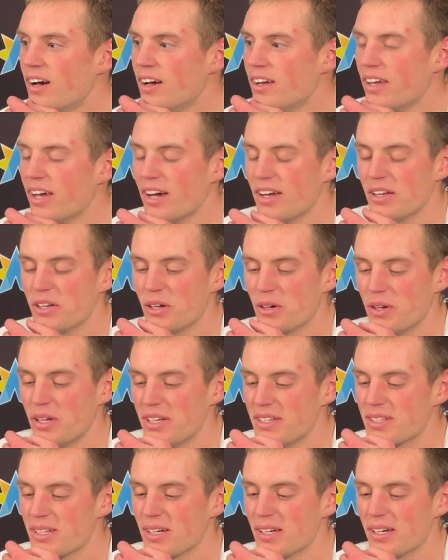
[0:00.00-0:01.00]
Yeah, you know,
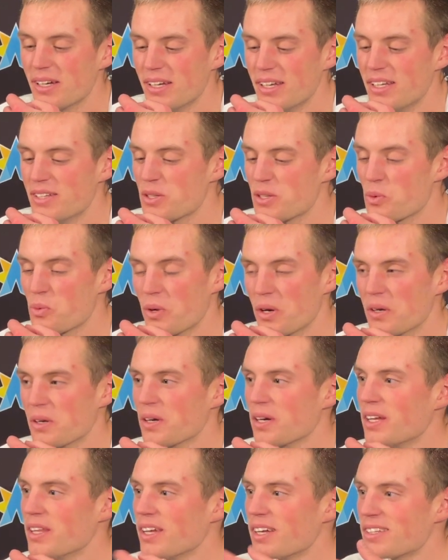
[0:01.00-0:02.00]
he's a winner,
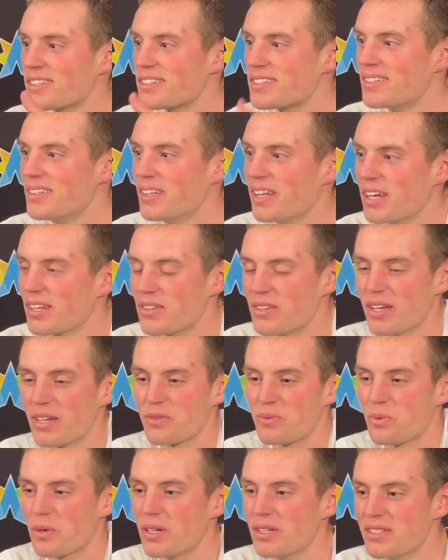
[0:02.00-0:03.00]
and
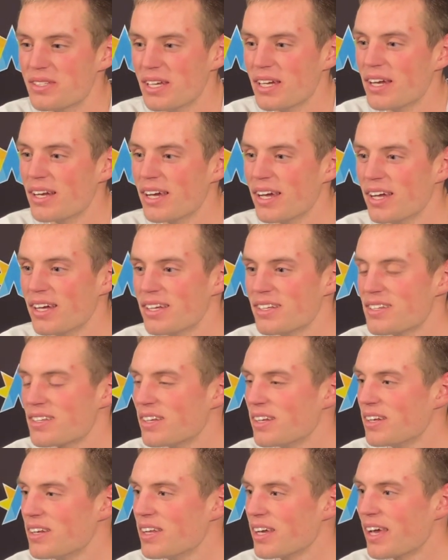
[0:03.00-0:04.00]
that's what his DNA is,
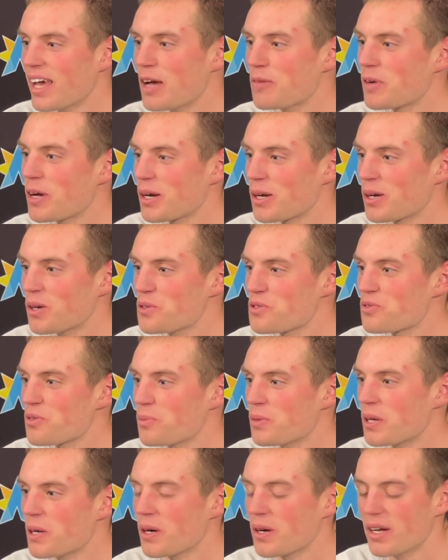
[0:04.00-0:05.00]
and the game kind of goes from
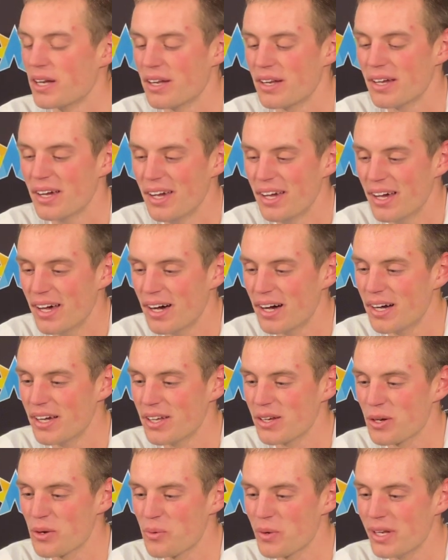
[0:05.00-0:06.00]
there. And, you
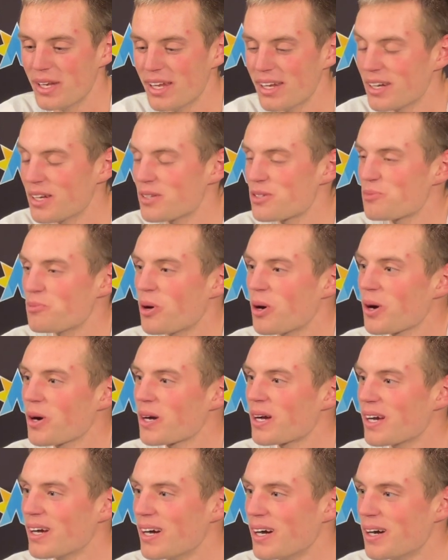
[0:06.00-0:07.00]
know, we needed a
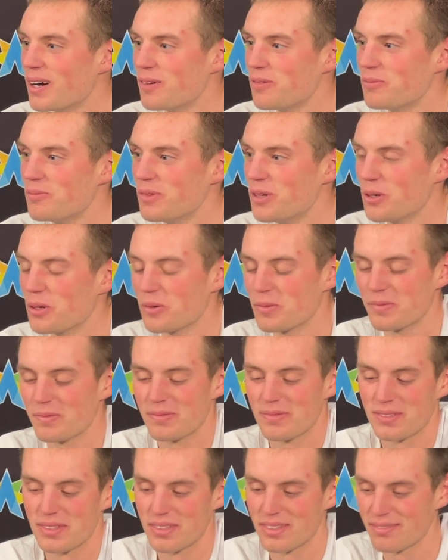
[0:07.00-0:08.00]
spark, you know,
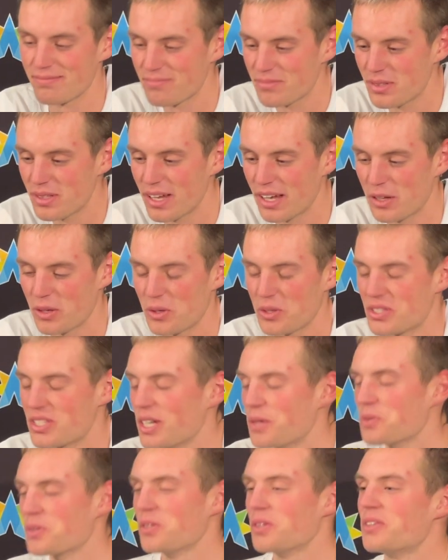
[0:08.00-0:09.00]
you could say
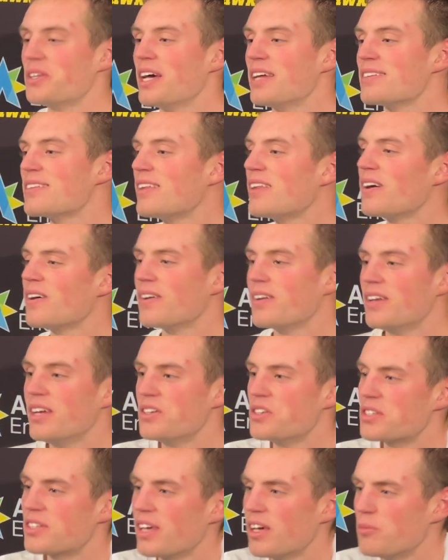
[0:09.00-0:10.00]
with a little tense in there, and he
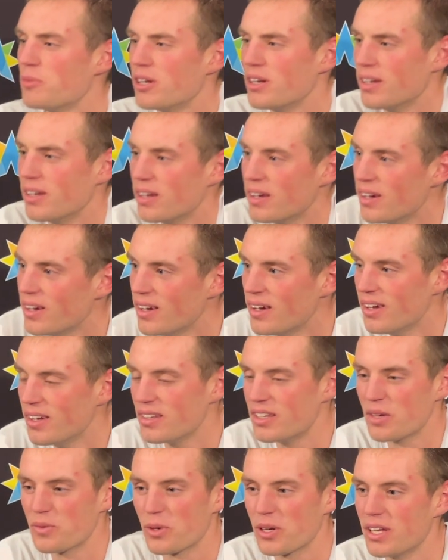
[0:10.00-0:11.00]
just came in and
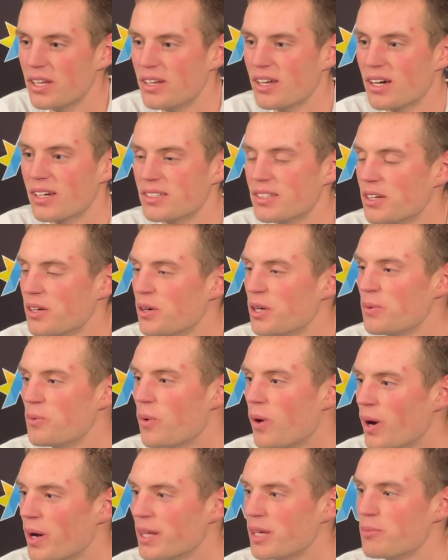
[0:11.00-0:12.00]
did what he does. You know, he
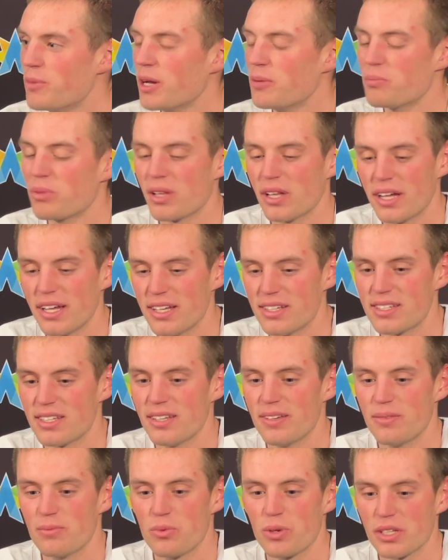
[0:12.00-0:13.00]
won. He made plays.
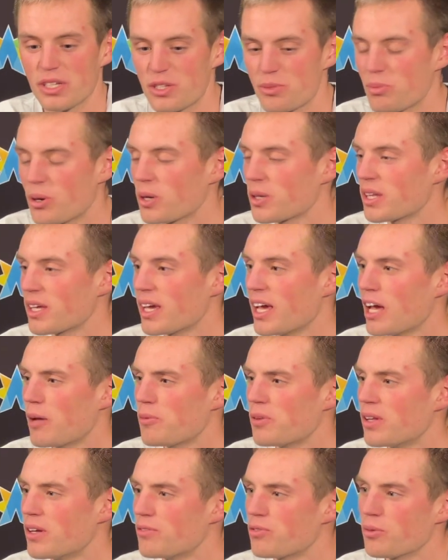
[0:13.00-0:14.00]
He really sparked the game.
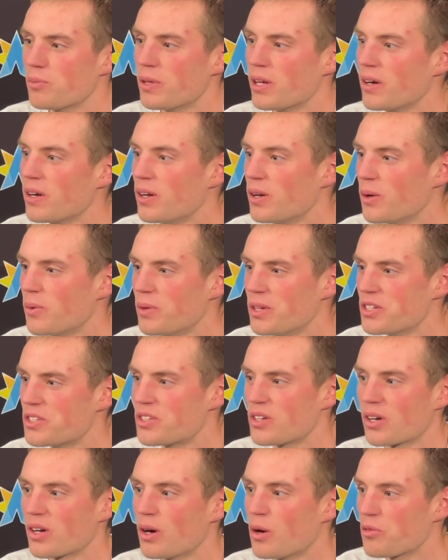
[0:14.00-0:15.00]
And then from there, you know, we just
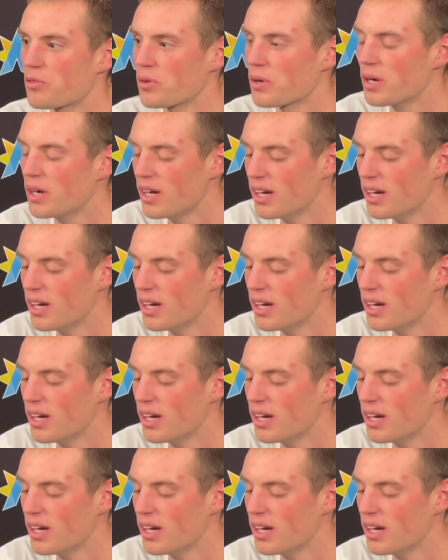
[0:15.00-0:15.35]
took over.